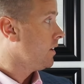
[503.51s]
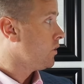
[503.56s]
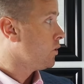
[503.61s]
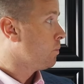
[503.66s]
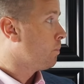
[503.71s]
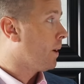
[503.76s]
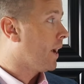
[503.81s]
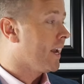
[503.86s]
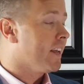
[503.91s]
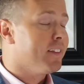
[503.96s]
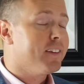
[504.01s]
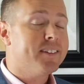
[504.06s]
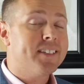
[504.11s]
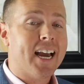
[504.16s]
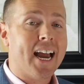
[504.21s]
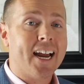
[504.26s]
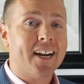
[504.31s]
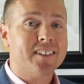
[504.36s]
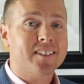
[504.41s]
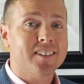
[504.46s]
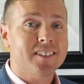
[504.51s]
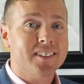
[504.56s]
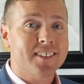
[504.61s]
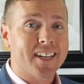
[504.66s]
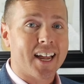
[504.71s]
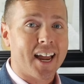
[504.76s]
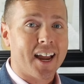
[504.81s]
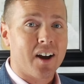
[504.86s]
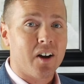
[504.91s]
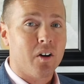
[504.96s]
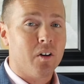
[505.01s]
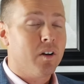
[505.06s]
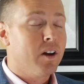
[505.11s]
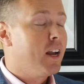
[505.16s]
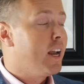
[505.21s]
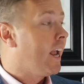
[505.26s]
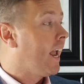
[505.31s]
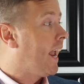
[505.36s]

you pay the taxes now,